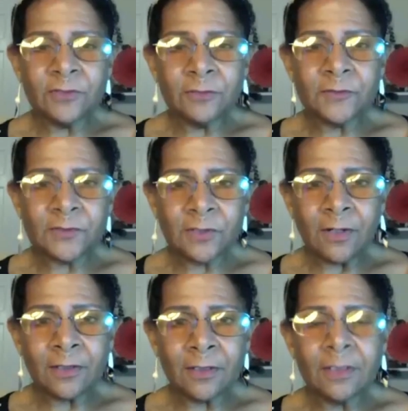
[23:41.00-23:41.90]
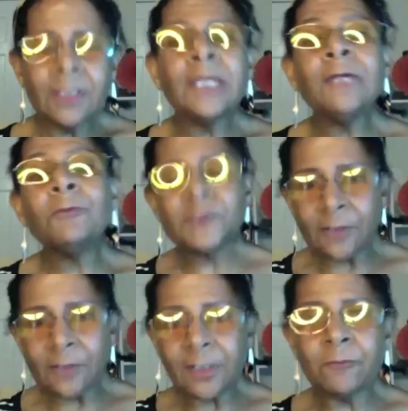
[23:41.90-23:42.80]
was talking
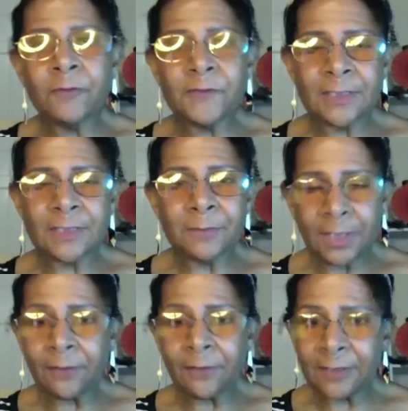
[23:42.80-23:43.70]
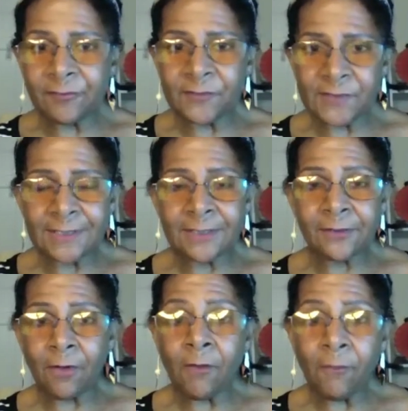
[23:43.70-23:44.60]
with some caregivers at their
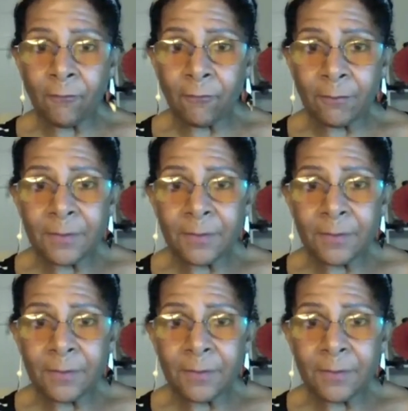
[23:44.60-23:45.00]
home, and